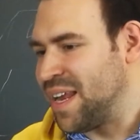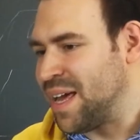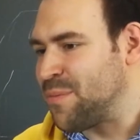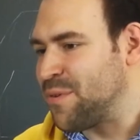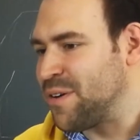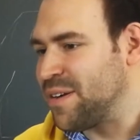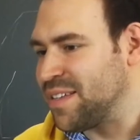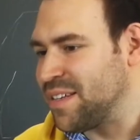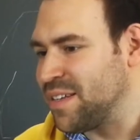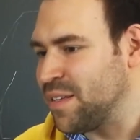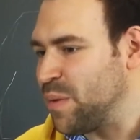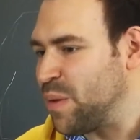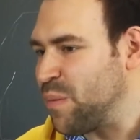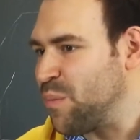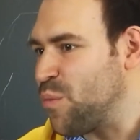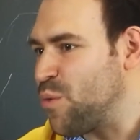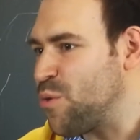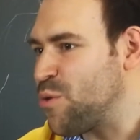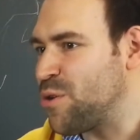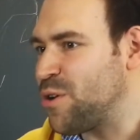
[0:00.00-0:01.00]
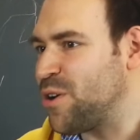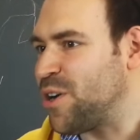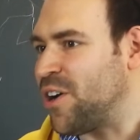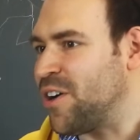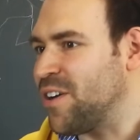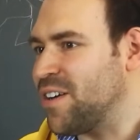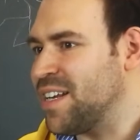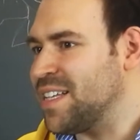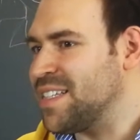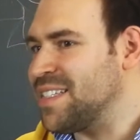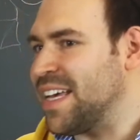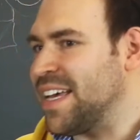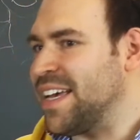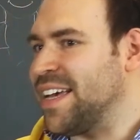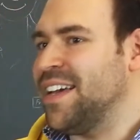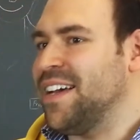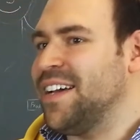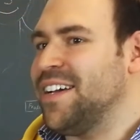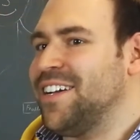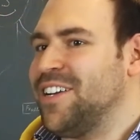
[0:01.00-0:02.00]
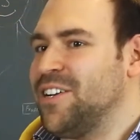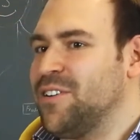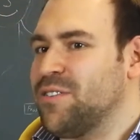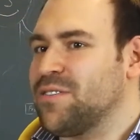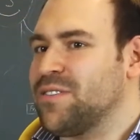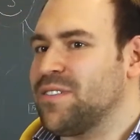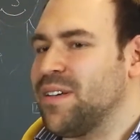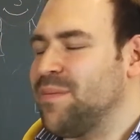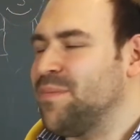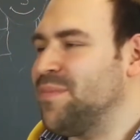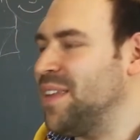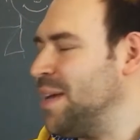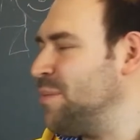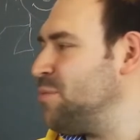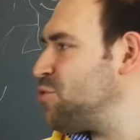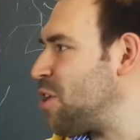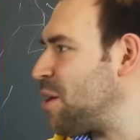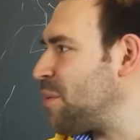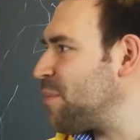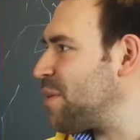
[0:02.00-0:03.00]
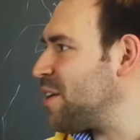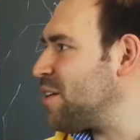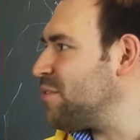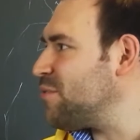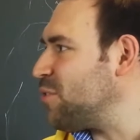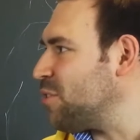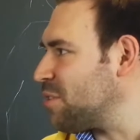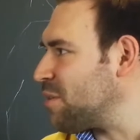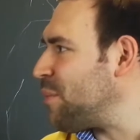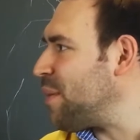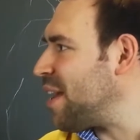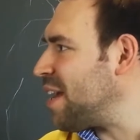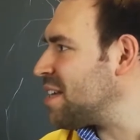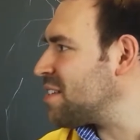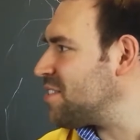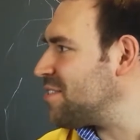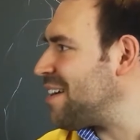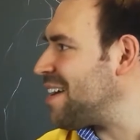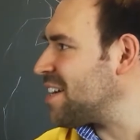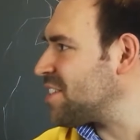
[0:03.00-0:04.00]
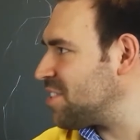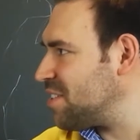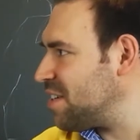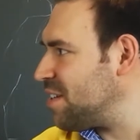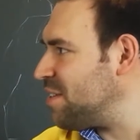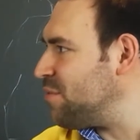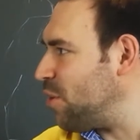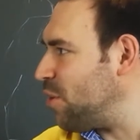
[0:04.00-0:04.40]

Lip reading: elaborate a little bit more on, let's say, some name dropping of all the banks that are actually